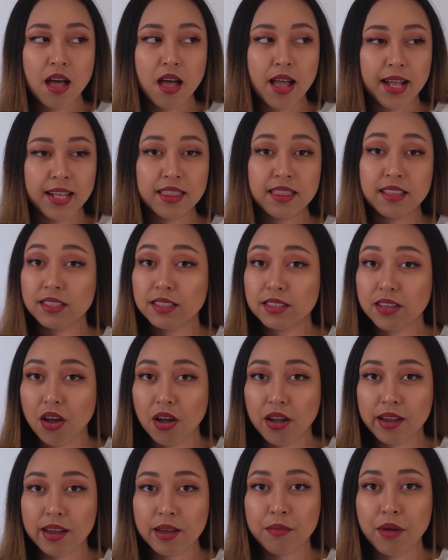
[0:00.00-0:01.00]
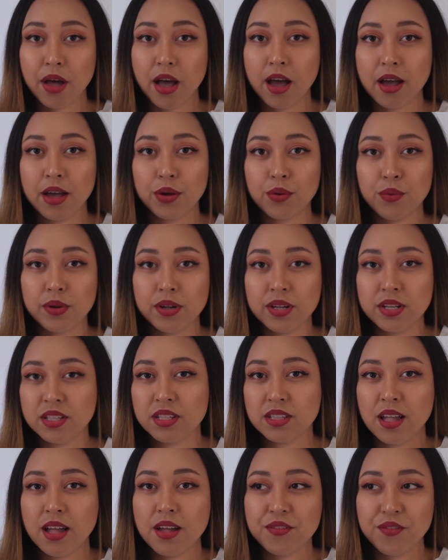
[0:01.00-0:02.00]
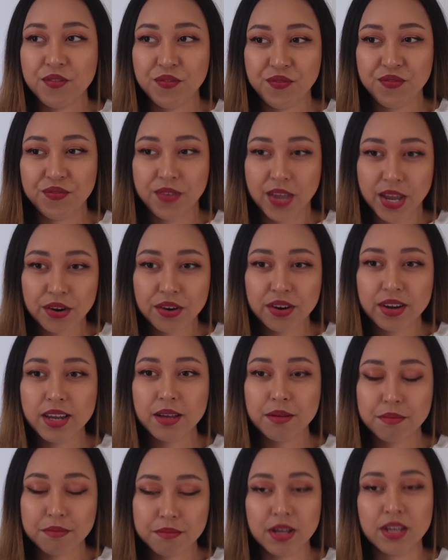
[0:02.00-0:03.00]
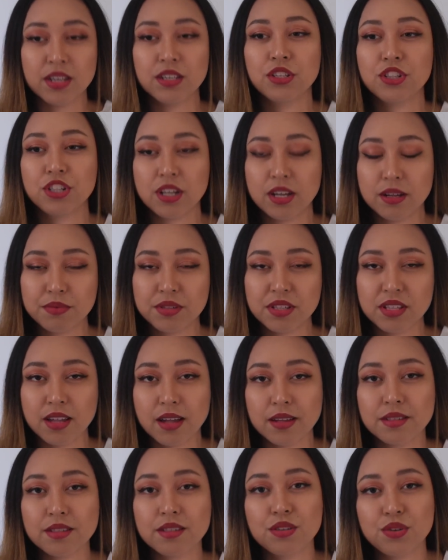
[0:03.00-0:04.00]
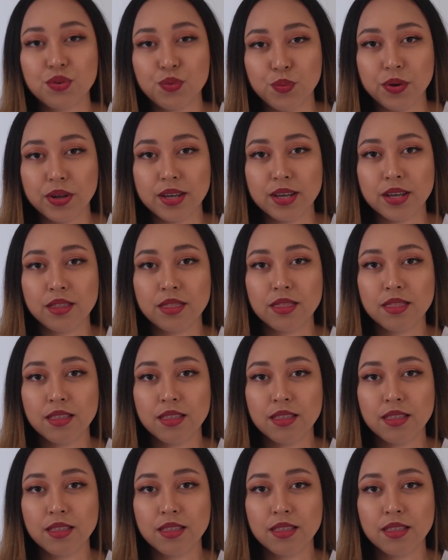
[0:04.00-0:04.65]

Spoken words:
at the time I was very much obsessed with